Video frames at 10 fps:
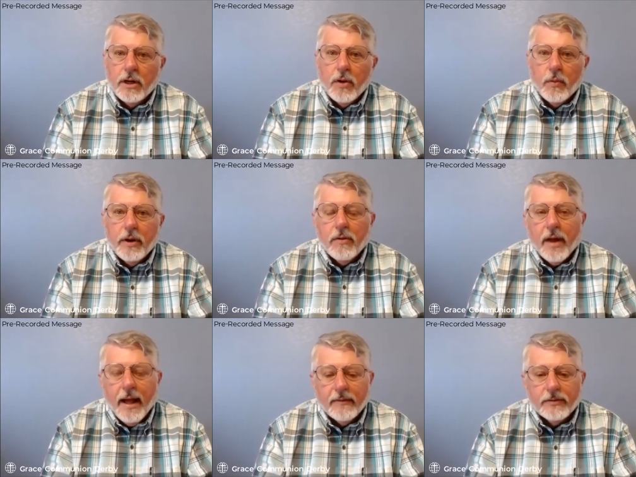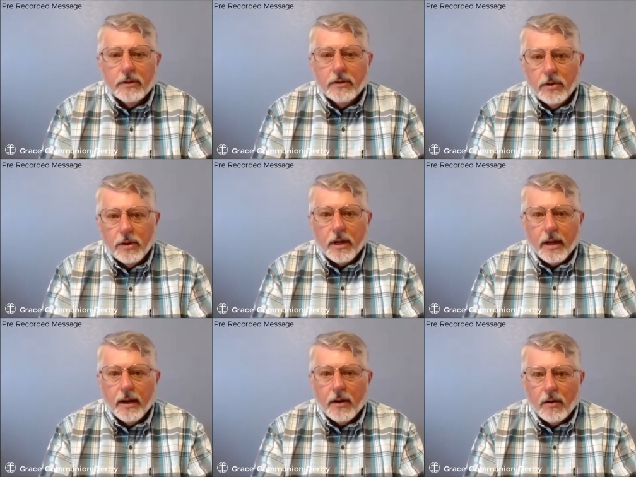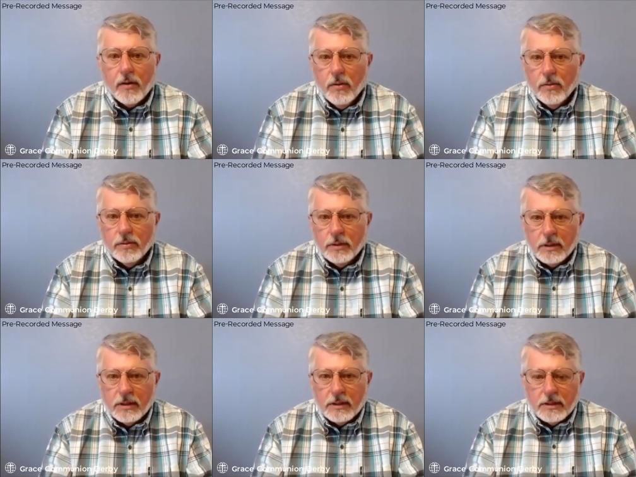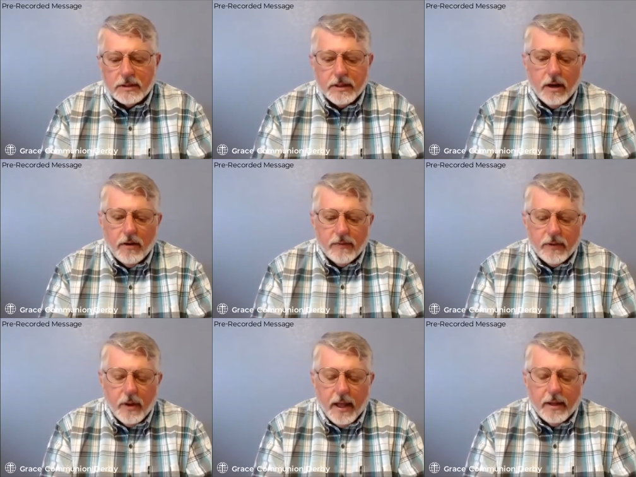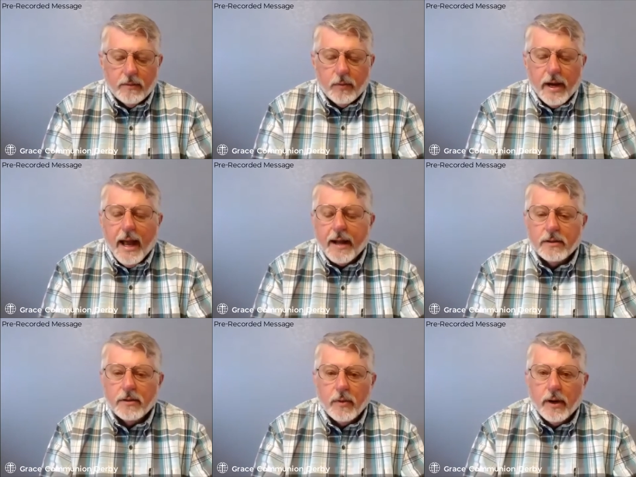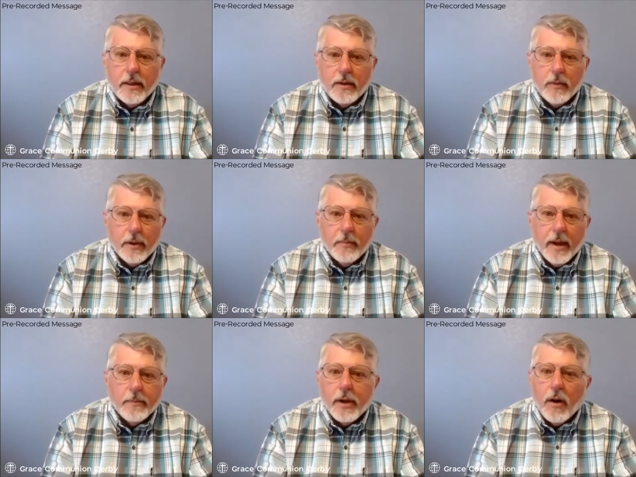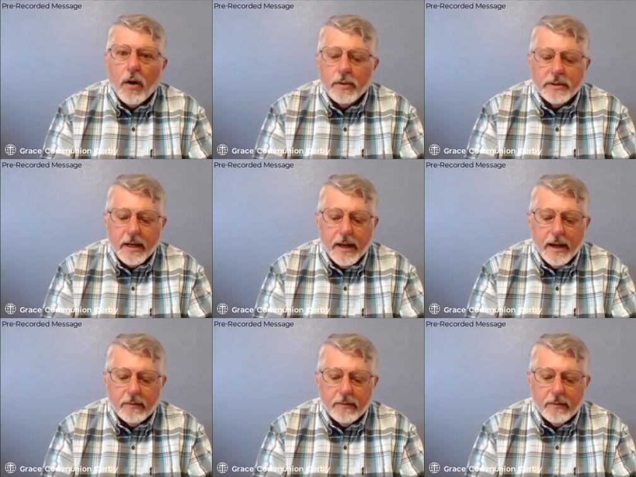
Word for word: We don't have to look at our own self and, and react the way that we maybe always have.